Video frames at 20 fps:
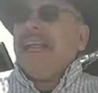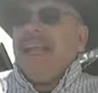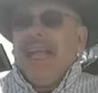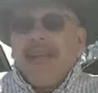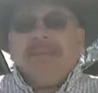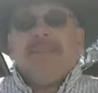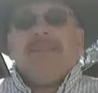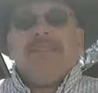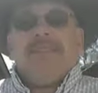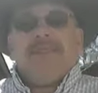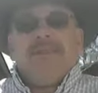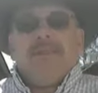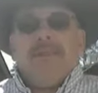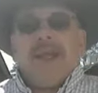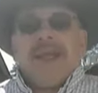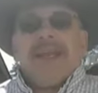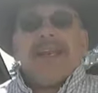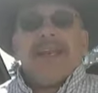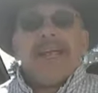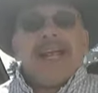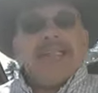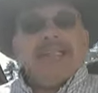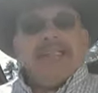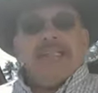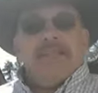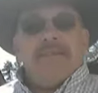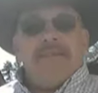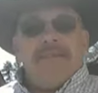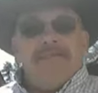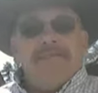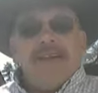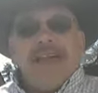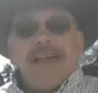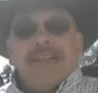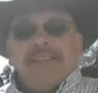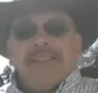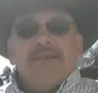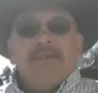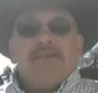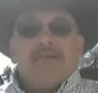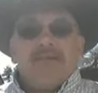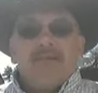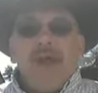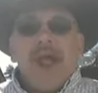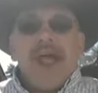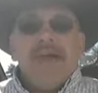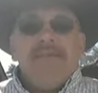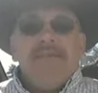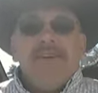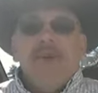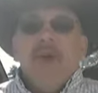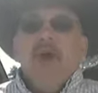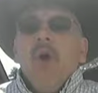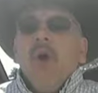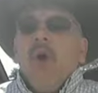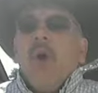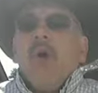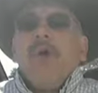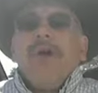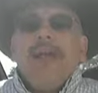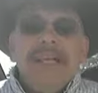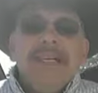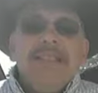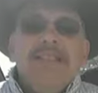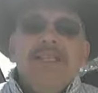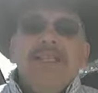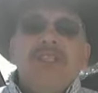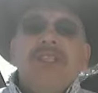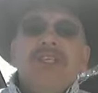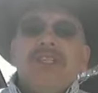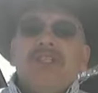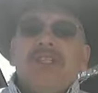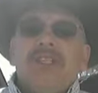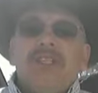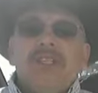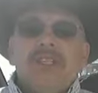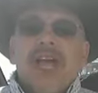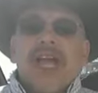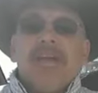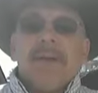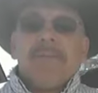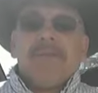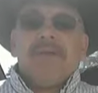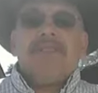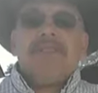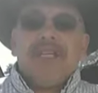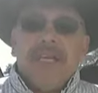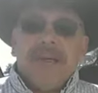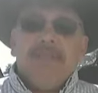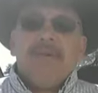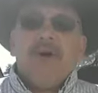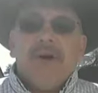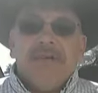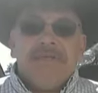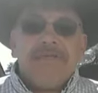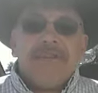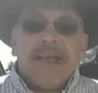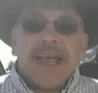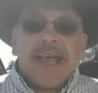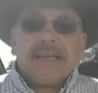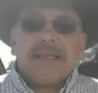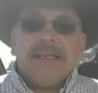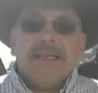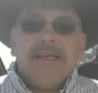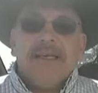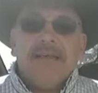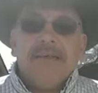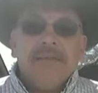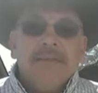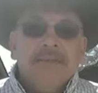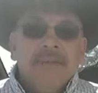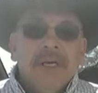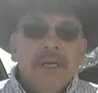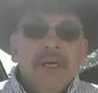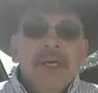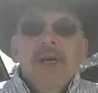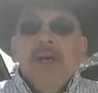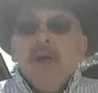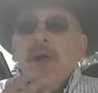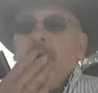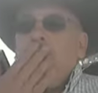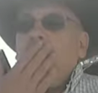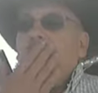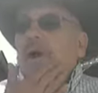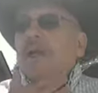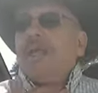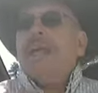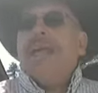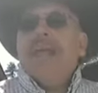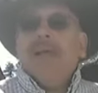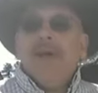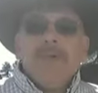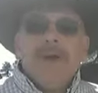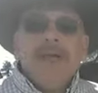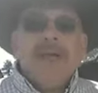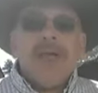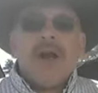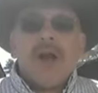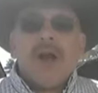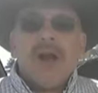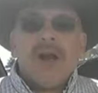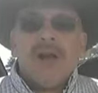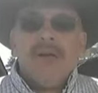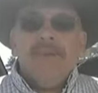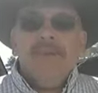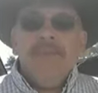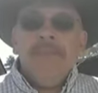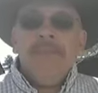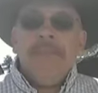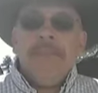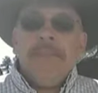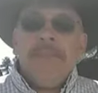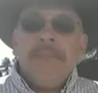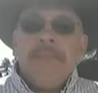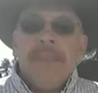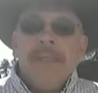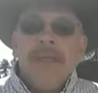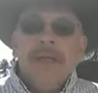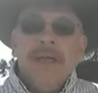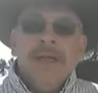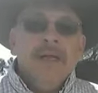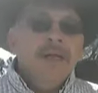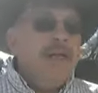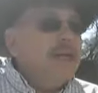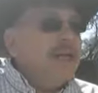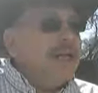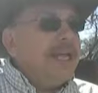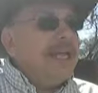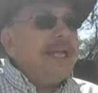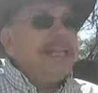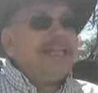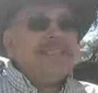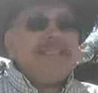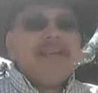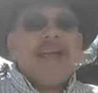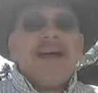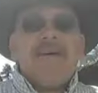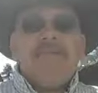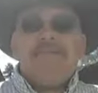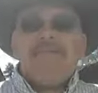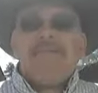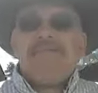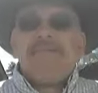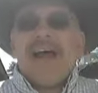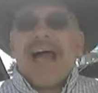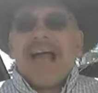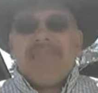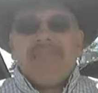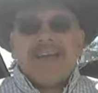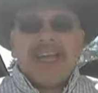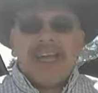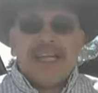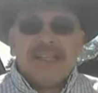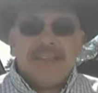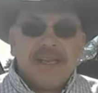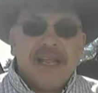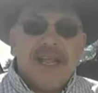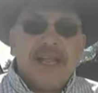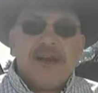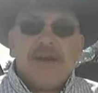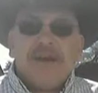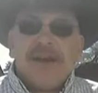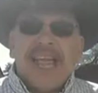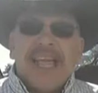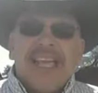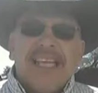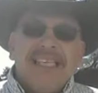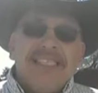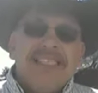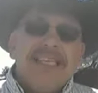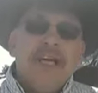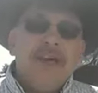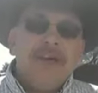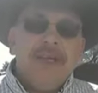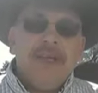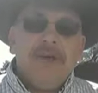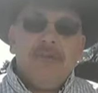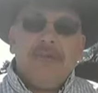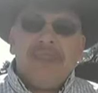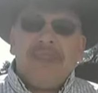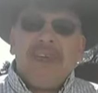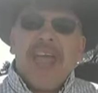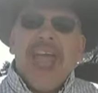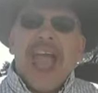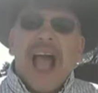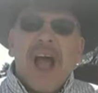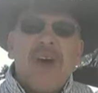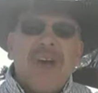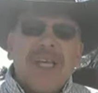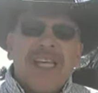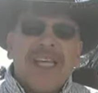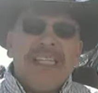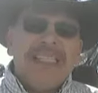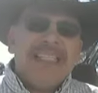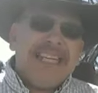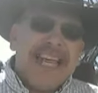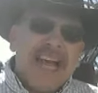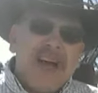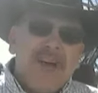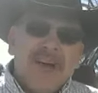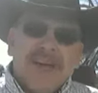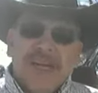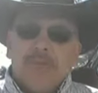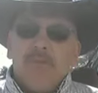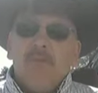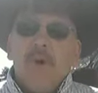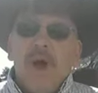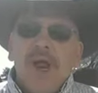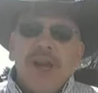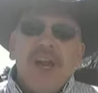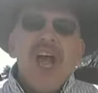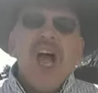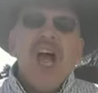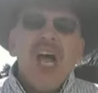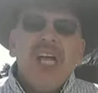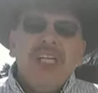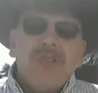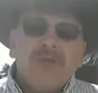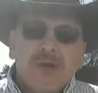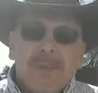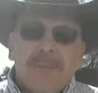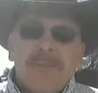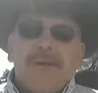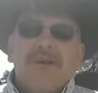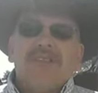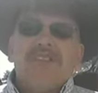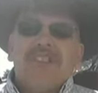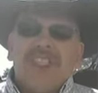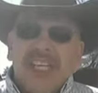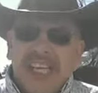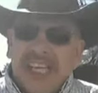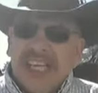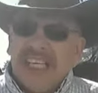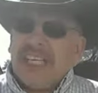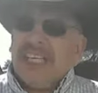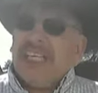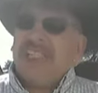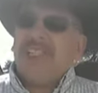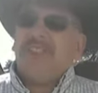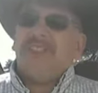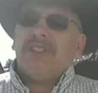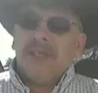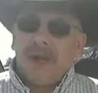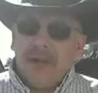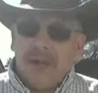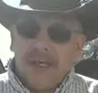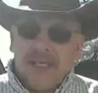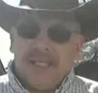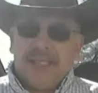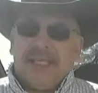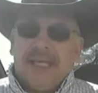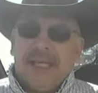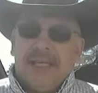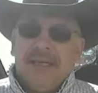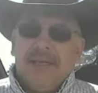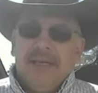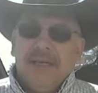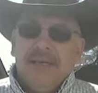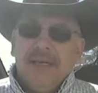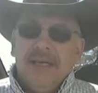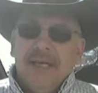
AMS recognizing the effects of Thrive, or is it just a giant placebo effect? Well, here we are. It is now five days later, and I can tell you without a doubt and 100% certainty